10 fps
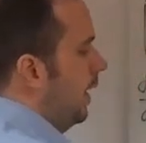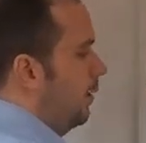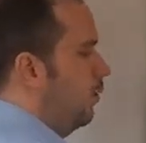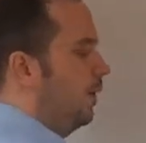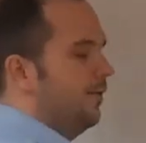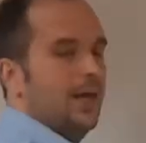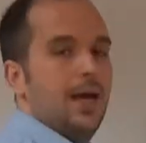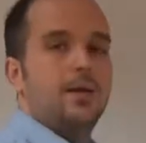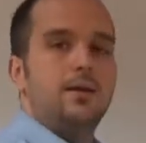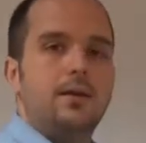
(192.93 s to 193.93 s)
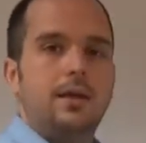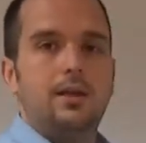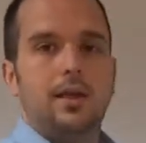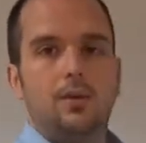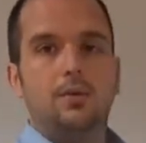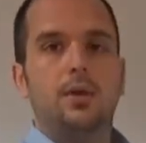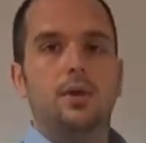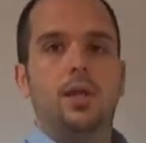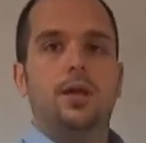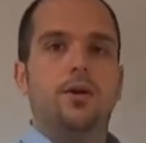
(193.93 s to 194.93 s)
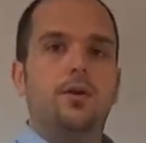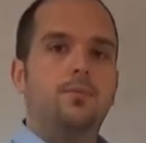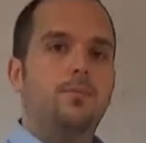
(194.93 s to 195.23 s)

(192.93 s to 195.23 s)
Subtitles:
and all of that is equal to 0.